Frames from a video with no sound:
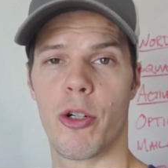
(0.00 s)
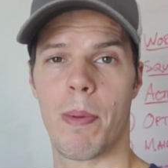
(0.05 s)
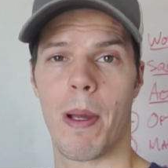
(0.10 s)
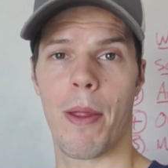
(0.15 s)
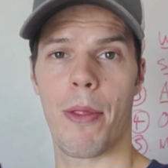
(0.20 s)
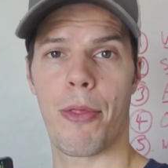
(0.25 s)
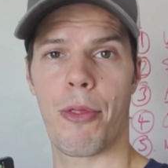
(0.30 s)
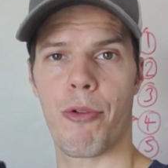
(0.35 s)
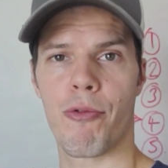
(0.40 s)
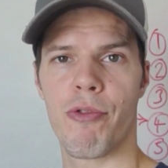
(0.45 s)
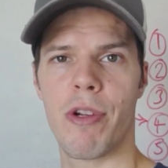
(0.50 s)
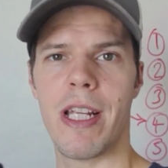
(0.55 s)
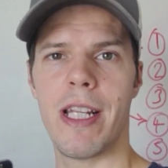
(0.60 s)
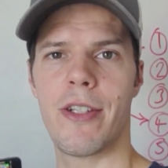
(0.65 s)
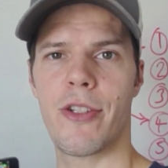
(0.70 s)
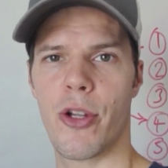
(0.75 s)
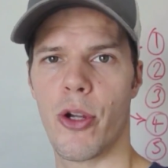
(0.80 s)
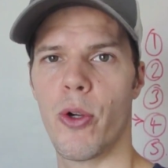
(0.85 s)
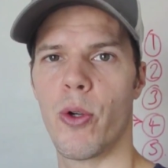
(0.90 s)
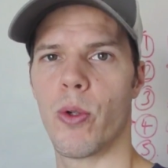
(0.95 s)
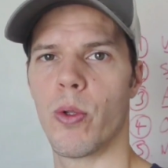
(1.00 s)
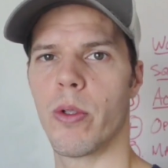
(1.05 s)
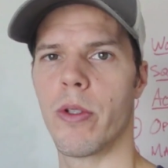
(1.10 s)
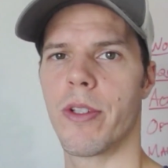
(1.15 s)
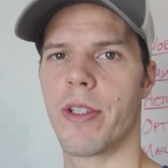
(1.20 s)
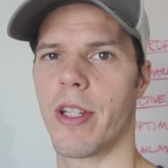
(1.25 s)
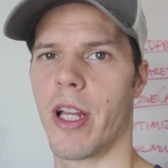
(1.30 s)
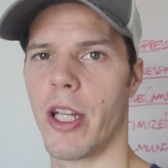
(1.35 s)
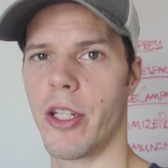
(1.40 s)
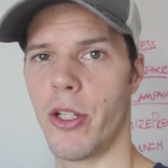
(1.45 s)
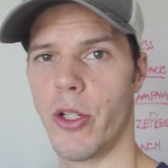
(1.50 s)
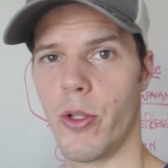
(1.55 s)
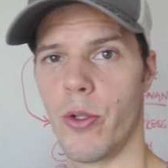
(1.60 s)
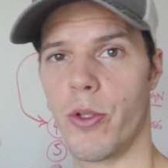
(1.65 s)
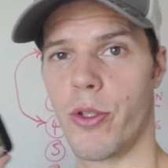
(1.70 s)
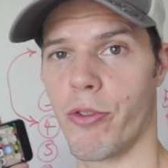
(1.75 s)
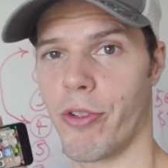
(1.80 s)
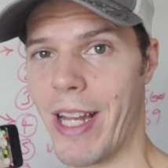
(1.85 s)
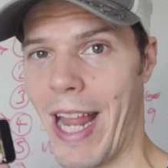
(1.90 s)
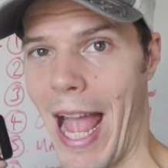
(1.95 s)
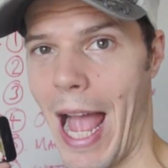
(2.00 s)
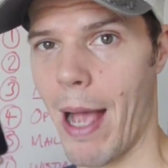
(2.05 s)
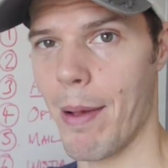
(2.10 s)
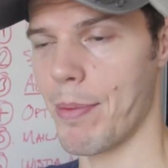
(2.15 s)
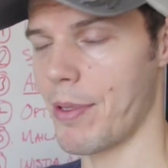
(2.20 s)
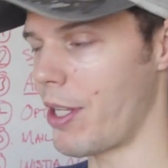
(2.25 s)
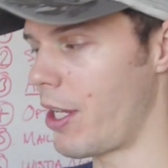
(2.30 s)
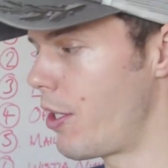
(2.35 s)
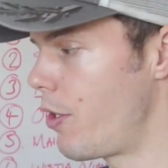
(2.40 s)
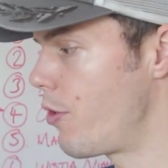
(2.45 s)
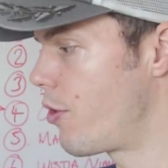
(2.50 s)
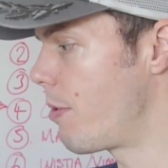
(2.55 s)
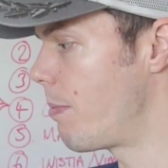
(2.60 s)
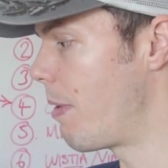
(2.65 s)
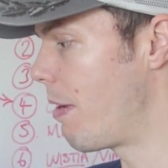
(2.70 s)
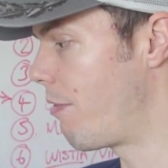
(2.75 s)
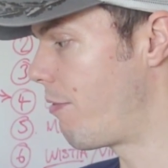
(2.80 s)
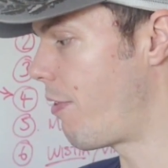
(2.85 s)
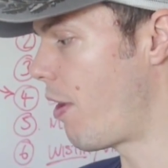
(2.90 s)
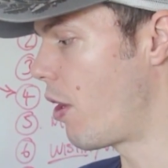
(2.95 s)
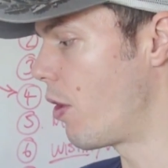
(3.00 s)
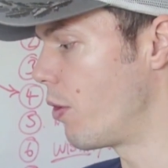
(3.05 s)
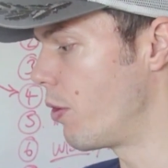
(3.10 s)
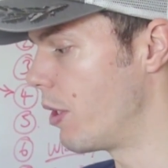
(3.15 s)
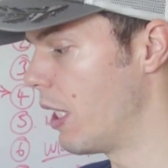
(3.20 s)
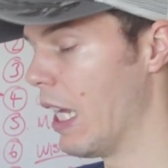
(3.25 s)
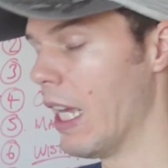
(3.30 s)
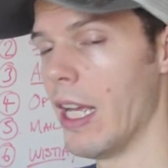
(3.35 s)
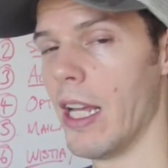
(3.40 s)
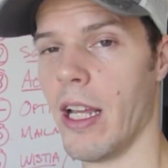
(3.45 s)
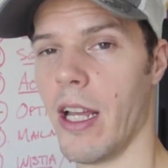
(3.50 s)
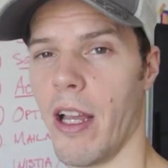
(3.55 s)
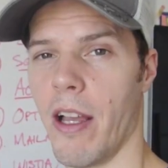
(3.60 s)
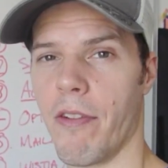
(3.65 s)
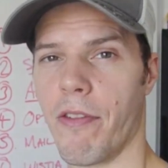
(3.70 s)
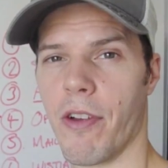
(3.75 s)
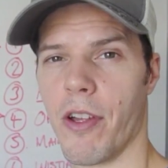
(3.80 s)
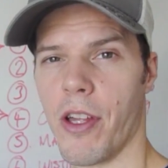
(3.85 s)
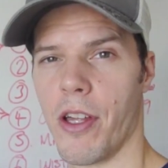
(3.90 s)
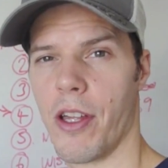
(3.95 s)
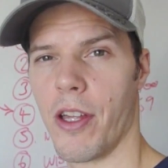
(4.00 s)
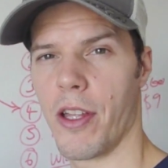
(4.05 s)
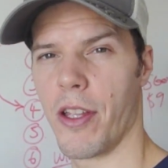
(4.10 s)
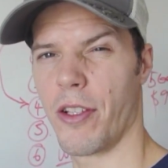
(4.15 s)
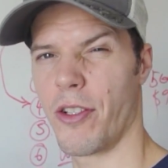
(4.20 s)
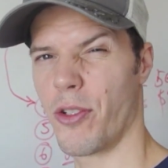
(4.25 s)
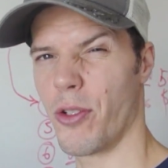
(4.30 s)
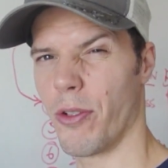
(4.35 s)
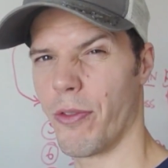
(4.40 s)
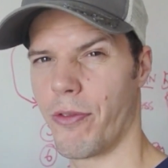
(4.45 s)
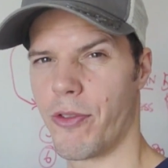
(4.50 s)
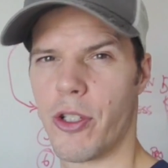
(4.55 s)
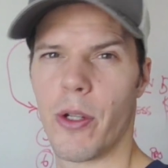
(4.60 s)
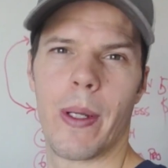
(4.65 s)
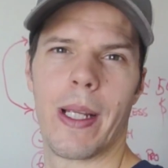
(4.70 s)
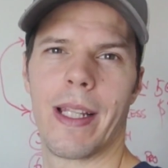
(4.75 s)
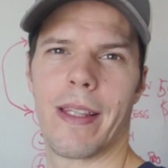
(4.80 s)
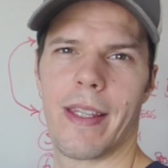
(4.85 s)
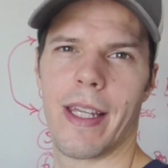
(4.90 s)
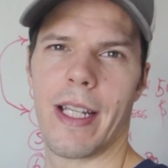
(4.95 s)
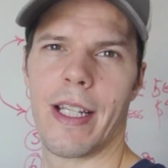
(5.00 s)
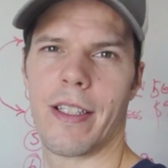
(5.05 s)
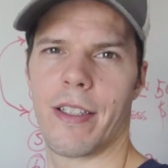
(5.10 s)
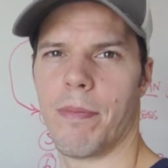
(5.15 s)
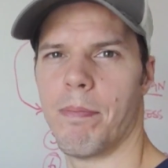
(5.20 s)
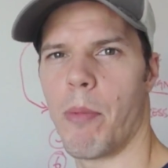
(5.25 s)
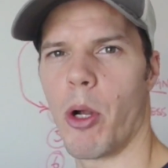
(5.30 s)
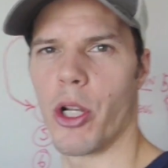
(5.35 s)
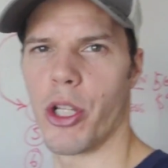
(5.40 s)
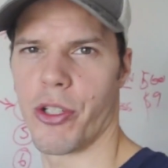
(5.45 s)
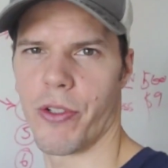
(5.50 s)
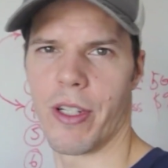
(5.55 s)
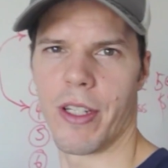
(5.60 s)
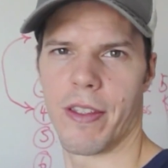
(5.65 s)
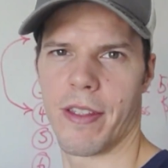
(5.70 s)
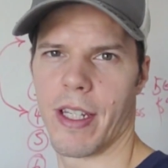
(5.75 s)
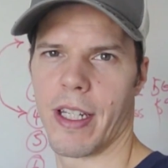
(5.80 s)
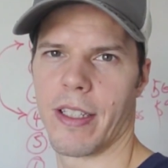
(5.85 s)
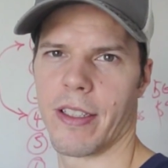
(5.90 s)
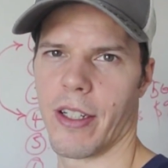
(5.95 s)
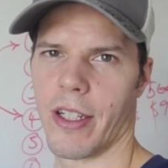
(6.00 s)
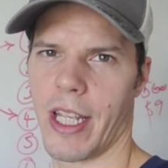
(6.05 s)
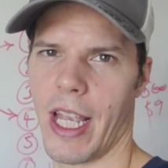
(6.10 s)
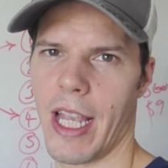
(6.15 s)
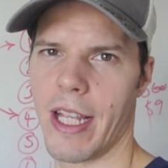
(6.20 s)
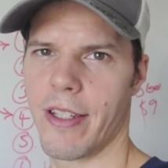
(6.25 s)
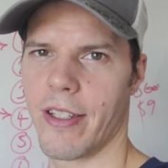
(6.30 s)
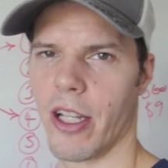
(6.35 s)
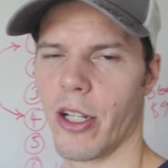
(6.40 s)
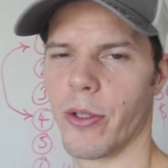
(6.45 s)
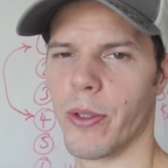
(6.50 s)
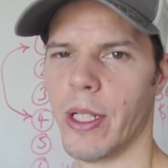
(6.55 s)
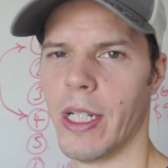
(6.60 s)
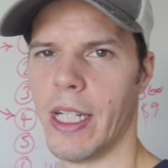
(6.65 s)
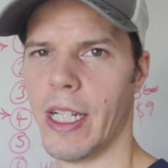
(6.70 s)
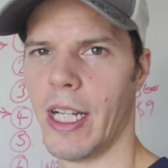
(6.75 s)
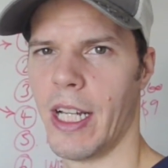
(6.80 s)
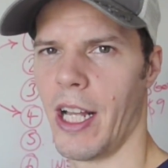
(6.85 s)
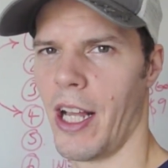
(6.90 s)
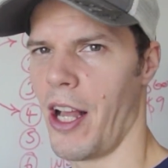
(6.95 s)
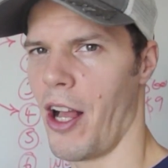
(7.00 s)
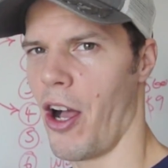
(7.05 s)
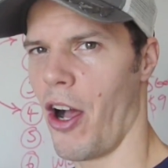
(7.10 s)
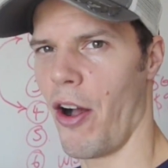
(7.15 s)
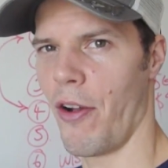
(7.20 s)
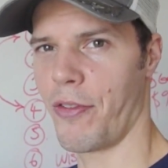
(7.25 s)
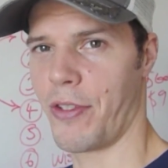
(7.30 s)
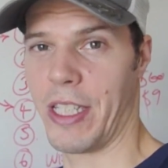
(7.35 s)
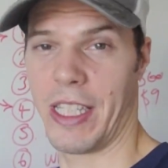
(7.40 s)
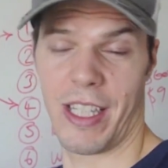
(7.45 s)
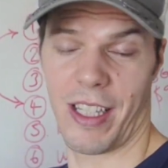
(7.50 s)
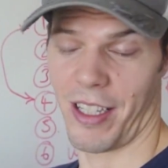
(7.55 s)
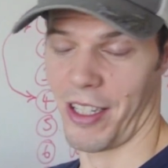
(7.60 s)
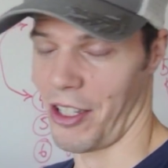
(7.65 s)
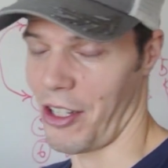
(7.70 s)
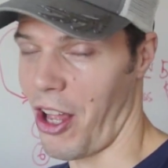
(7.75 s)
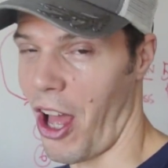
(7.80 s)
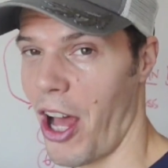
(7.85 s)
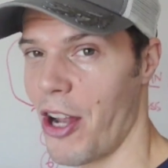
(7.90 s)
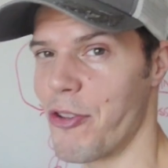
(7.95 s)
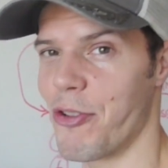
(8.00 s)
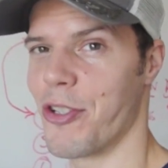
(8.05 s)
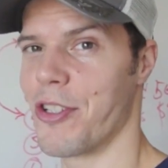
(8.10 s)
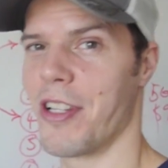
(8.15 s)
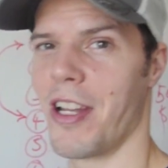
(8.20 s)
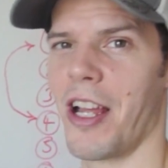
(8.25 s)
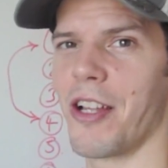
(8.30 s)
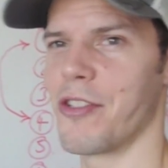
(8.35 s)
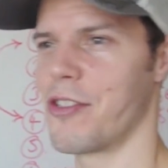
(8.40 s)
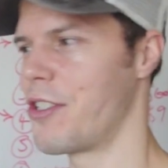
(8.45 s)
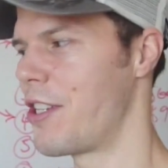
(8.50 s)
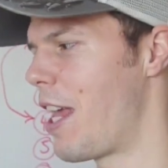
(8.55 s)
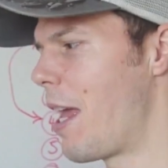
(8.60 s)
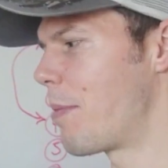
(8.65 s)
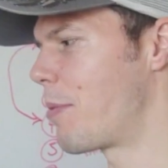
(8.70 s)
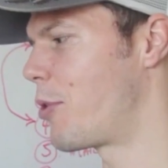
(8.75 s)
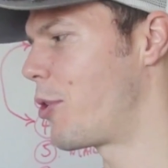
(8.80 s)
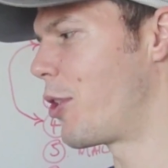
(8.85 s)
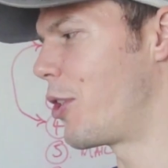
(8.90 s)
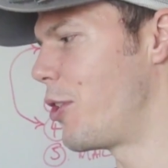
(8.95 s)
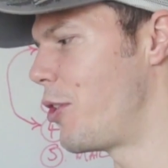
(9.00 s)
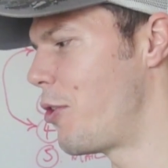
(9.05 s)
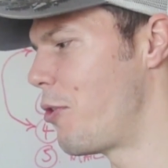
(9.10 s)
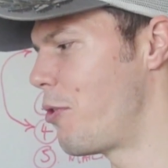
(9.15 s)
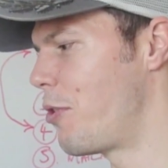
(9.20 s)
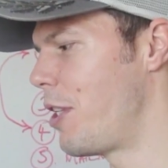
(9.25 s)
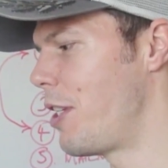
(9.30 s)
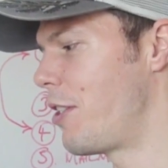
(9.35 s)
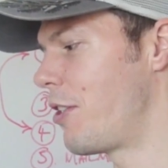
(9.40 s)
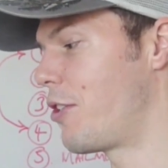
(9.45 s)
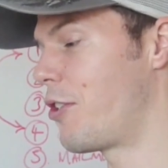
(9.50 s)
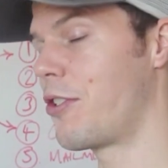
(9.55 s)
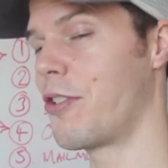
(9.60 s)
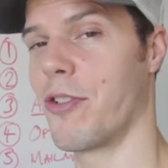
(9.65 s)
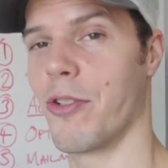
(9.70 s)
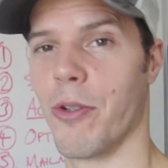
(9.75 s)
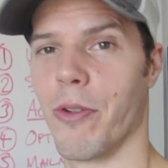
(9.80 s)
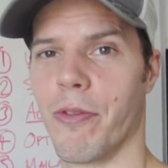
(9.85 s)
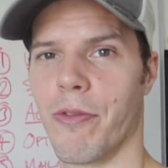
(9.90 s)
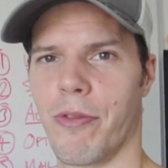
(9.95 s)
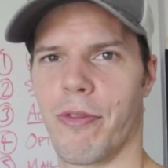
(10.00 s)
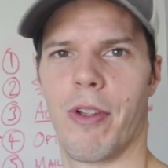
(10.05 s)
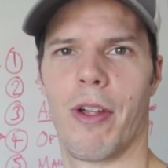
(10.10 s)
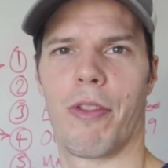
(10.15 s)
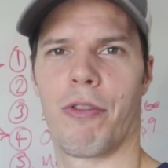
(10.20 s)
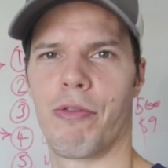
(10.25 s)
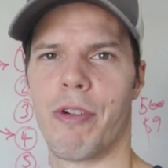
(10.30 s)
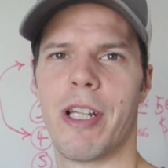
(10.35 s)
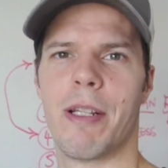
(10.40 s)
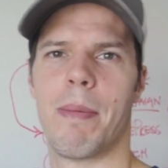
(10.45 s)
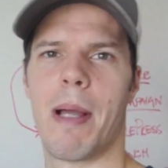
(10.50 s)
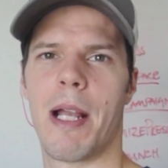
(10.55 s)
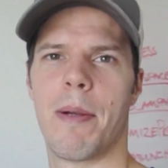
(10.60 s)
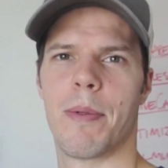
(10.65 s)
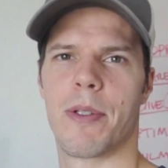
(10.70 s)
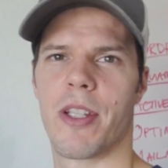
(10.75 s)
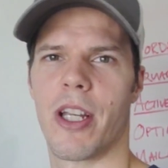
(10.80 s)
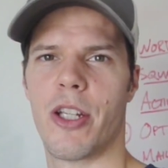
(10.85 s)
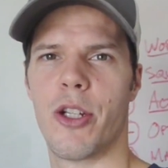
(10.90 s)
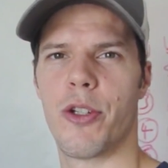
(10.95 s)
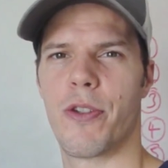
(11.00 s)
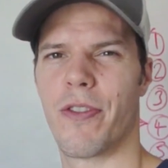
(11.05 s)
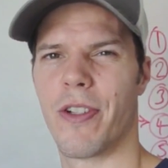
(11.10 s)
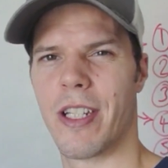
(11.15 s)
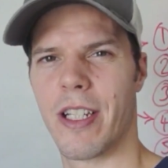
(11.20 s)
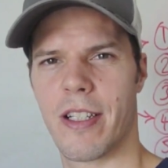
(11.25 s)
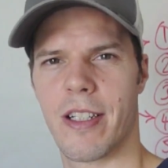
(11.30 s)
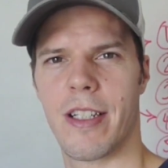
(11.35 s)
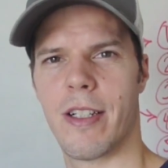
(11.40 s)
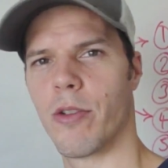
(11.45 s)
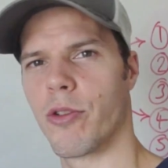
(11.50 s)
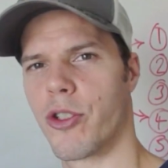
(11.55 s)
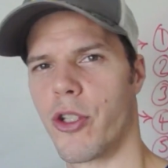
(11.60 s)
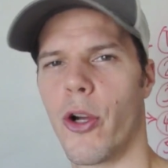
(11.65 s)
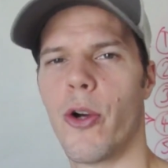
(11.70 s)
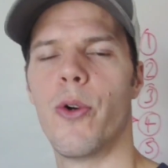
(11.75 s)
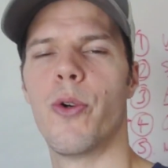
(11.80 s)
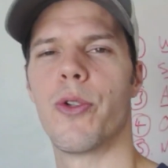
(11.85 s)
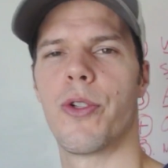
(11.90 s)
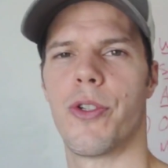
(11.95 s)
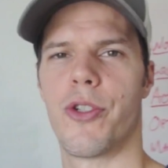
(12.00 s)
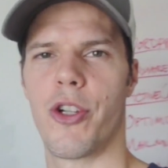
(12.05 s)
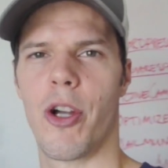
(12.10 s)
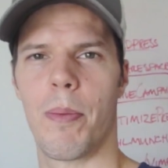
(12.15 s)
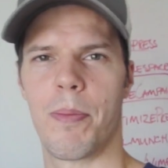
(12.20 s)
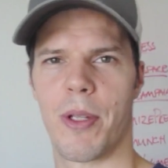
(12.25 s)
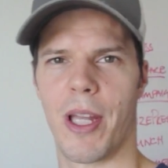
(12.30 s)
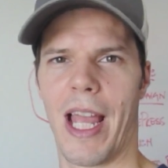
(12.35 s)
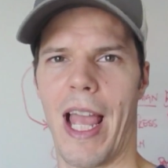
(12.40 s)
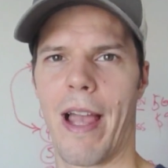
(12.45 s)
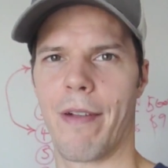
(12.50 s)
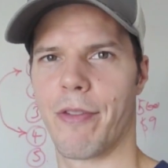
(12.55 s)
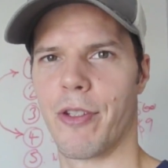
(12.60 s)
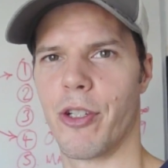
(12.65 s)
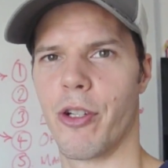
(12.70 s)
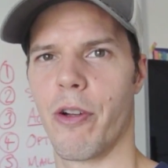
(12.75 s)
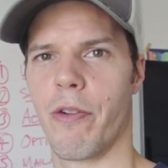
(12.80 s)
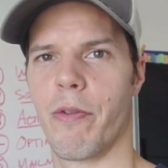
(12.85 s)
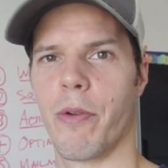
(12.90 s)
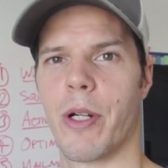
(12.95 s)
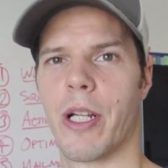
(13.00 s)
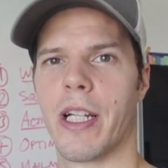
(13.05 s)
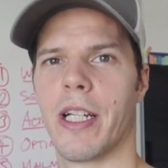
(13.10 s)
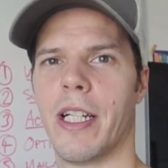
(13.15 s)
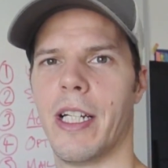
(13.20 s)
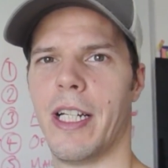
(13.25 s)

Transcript: about three tools that I use, three apps that I use on my phone for sort of doing things and monitoring things, okay? So obviously there are hundreds and hundreds of apps you can use. These are sort of three of the main ones I use for just little tools and jobs that I have to do if I want